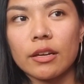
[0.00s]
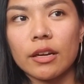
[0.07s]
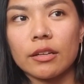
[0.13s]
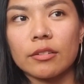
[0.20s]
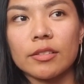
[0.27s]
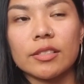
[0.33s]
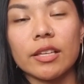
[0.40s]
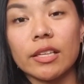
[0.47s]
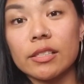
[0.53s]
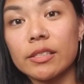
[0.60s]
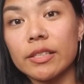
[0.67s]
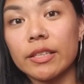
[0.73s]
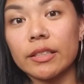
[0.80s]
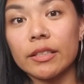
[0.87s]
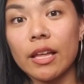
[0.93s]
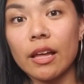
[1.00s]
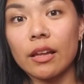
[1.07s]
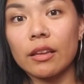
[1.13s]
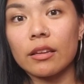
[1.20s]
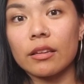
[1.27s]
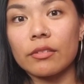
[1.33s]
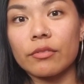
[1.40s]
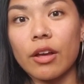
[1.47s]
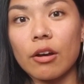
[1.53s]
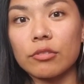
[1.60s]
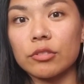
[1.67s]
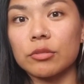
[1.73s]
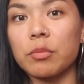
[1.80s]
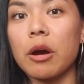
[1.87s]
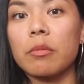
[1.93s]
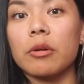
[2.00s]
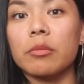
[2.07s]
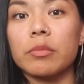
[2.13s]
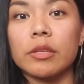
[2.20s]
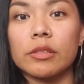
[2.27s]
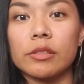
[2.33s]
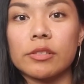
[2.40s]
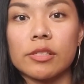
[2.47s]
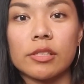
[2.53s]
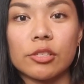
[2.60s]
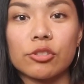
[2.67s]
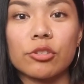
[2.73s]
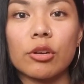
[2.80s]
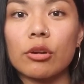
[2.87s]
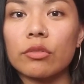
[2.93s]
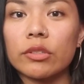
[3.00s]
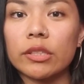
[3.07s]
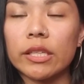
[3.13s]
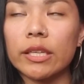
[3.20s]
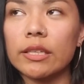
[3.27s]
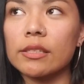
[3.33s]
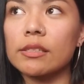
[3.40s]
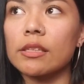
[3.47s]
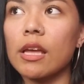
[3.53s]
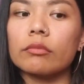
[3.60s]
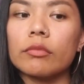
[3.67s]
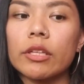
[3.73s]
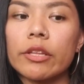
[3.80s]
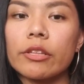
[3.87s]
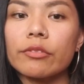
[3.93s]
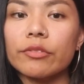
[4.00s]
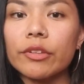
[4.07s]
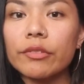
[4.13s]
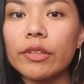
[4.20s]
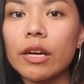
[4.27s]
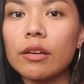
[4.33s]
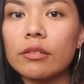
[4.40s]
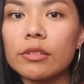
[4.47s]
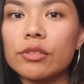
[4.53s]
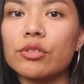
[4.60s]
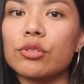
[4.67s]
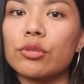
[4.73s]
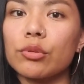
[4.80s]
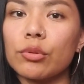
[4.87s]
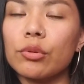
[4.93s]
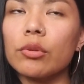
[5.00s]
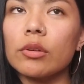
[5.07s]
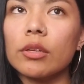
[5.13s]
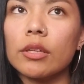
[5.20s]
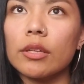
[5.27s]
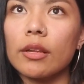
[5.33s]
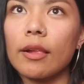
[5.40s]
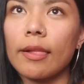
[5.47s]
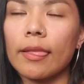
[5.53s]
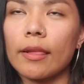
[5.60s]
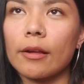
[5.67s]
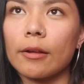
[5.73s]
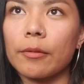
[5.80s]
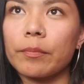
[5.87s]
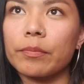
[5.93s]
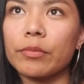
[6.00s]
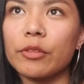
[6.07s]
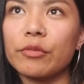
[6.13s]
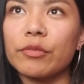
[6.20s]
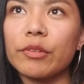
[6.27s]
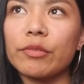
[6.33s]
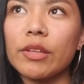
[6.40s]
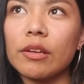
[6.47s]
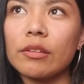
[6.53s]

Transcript: I always like seeing that house pop up in synastry overlays. The fifth house too, Um, the fifth